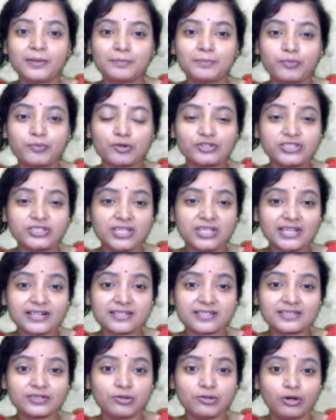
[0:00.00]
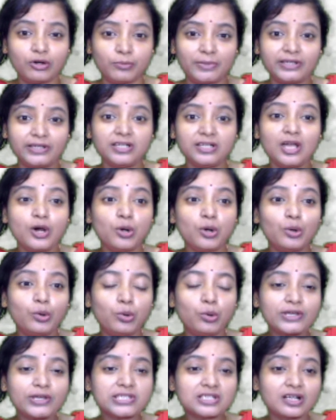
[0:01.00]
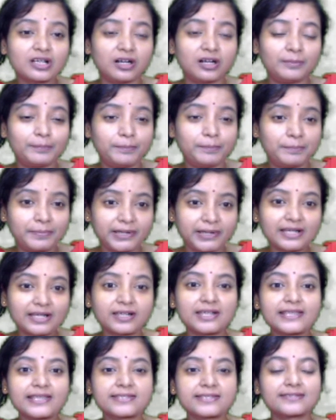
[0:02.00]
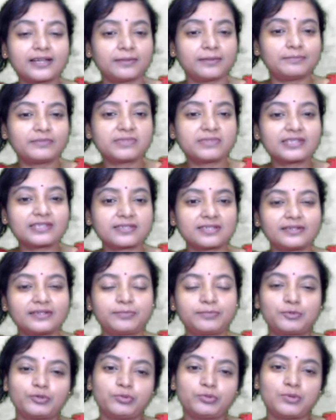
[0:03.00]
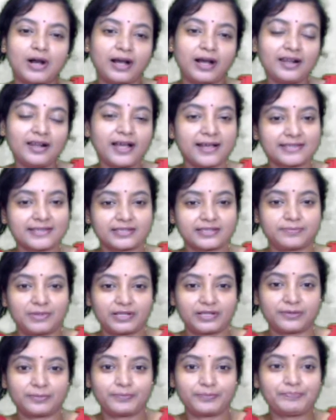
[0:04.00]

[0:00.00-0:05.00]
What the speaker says: projects a woman who is completely submissive to her husband.